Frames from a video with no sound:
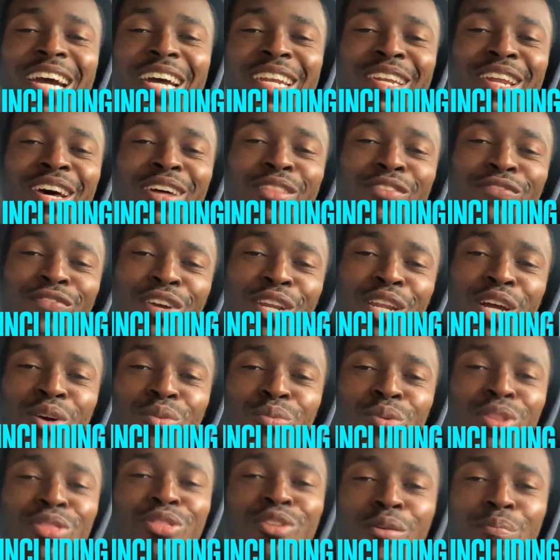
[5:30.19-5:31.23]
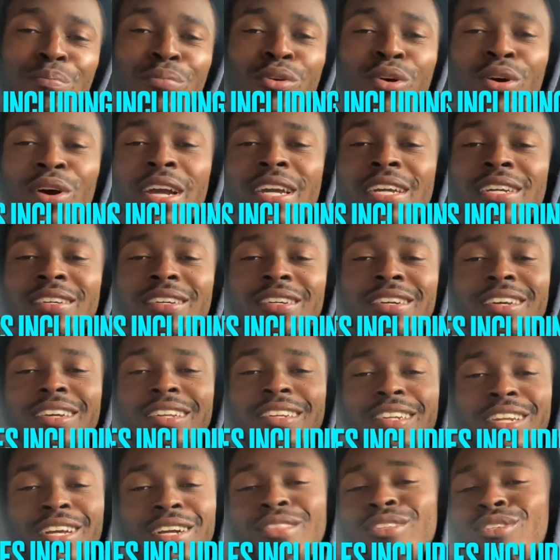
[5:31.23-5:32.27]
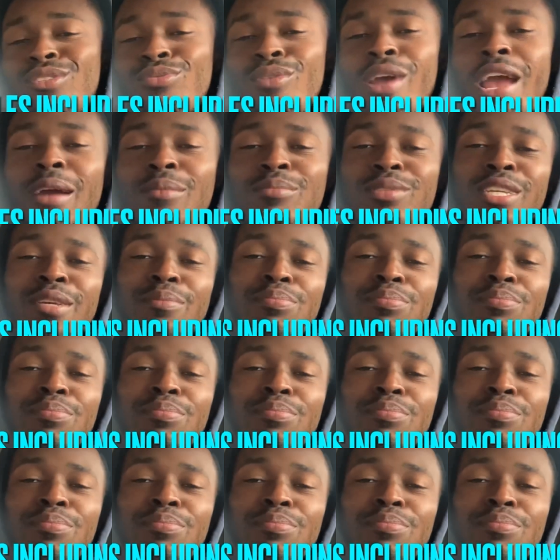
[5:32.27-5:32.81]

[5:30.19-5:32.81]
another video with your boy Nicholas Ramsey.